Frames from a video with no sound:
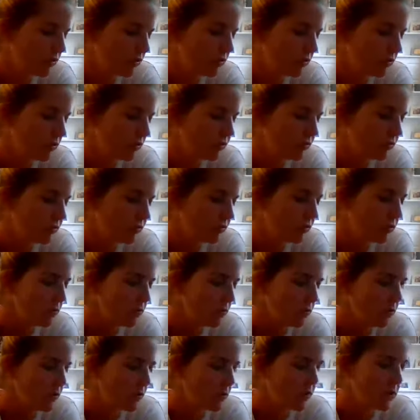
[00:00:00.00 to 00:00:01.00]
Just a few
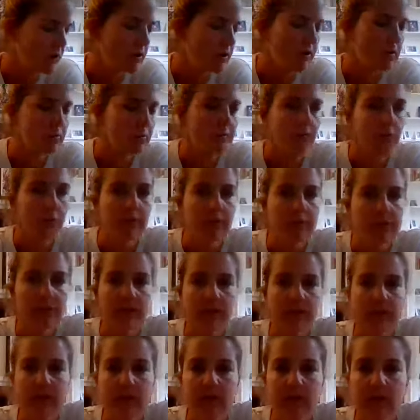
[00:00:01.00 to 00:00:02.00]
more
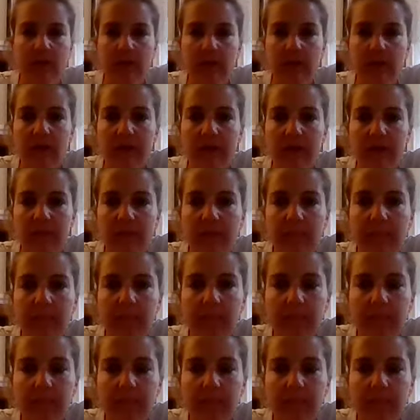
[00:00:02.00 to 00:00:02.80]
moments here